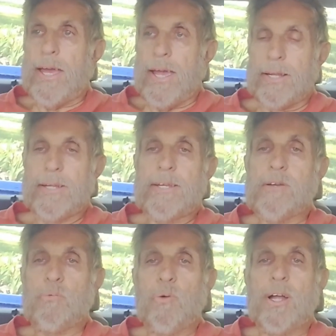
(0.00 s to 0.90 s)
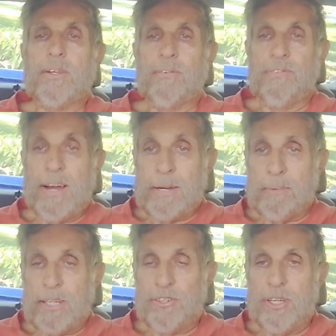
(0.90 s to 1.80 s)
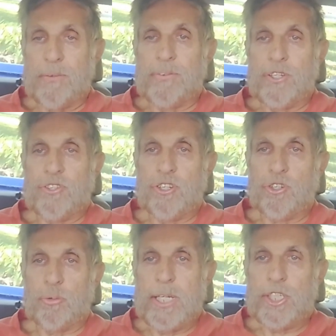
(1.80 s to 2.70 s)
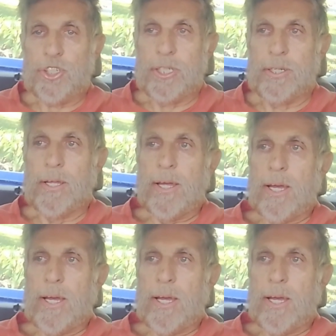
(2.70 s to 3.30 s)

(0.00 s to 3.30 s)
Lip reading: And I didn't want to find myself in a situation